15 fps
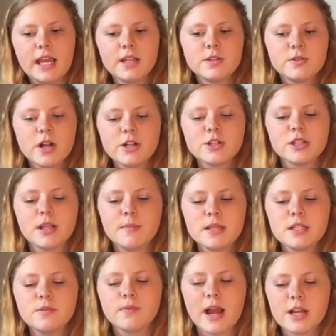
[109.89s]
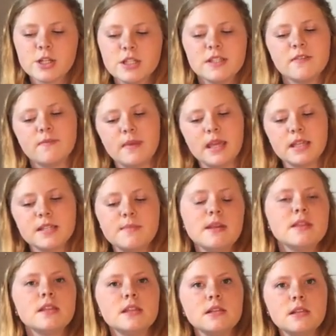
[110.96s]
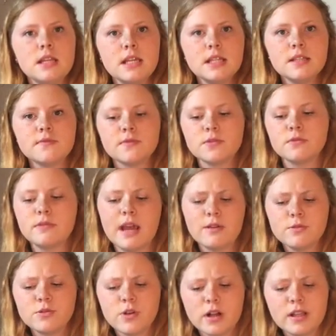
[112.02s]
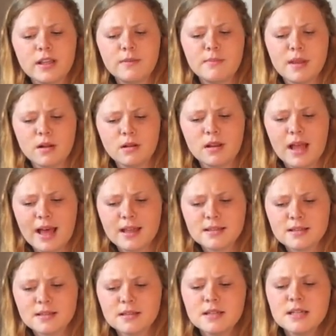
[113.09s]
and stretched limited rations of meat to meet the needs of now struggling middle class.